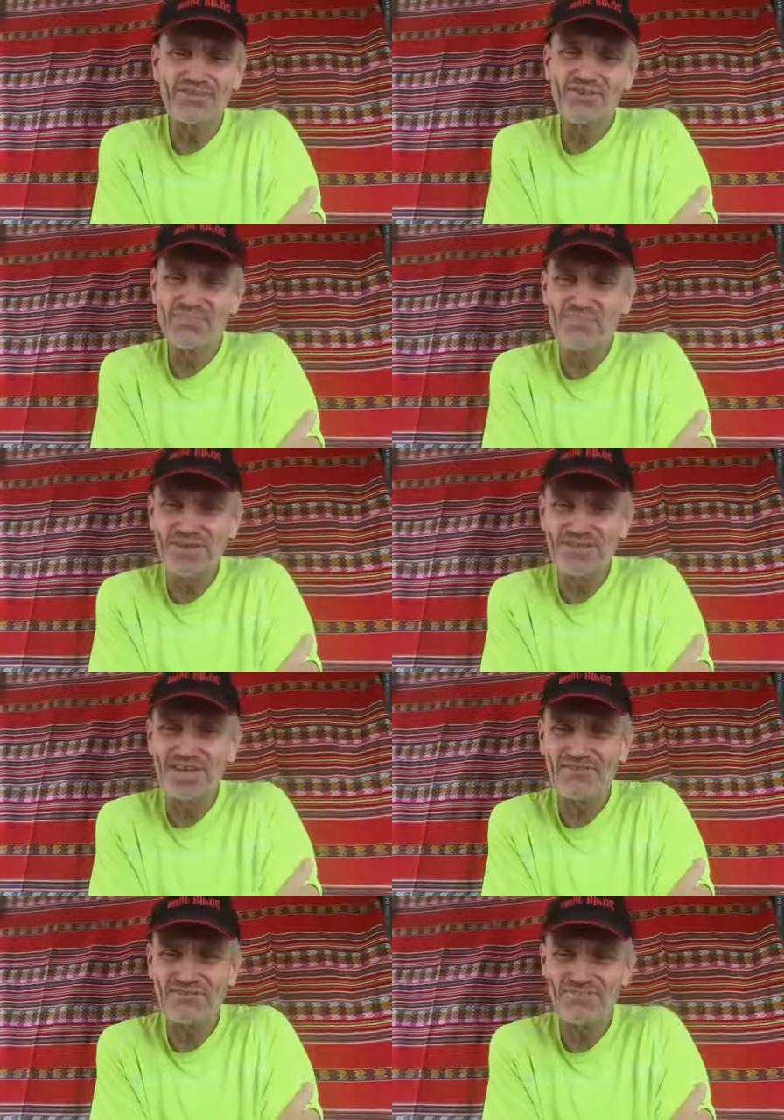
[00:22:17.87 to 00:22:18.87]
the trip
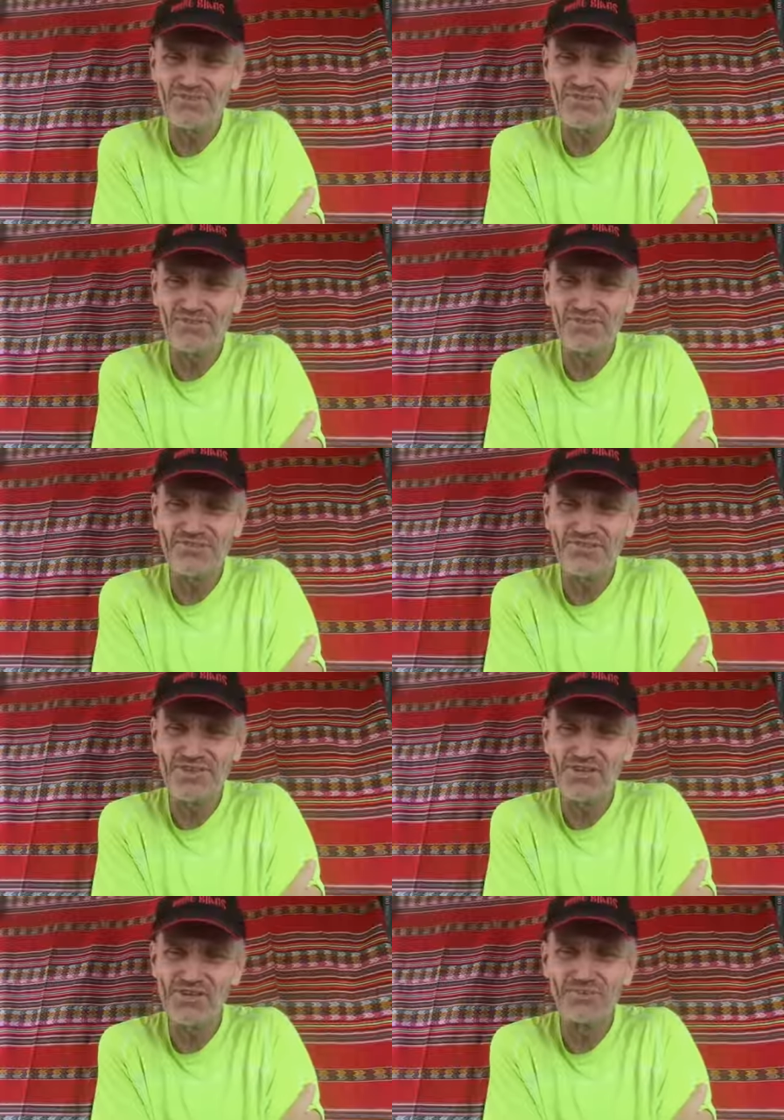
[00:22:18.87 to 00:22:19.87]
myself. So
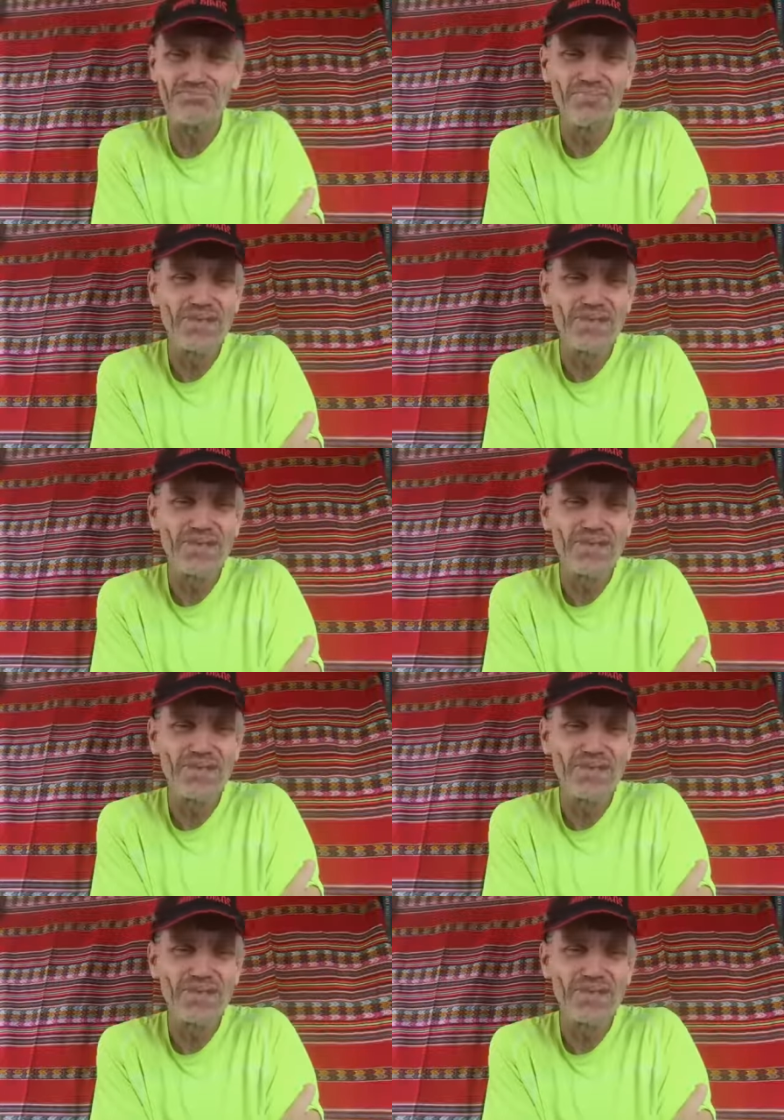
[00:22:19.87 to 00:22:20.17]
there you go.